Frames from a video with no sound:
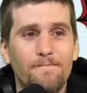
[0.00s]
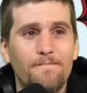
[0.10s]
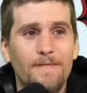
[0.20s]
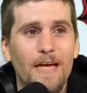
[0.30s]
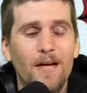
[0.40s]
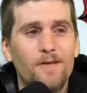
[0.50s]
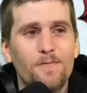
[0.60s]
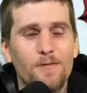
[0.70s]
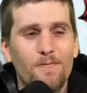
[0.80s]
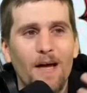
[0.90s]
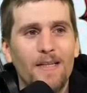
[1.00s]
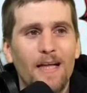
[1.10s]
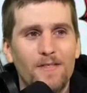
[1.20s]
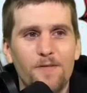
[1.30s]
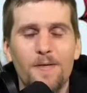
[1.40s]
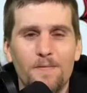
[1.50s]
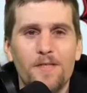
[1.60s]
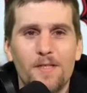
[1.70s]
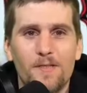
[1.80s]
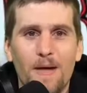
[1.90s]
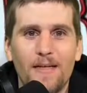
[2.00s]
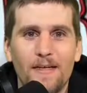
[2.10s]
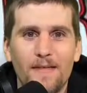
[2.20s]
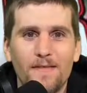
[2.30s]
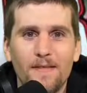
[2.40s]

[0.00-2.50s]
Thanos was right. That's who he was suspecting.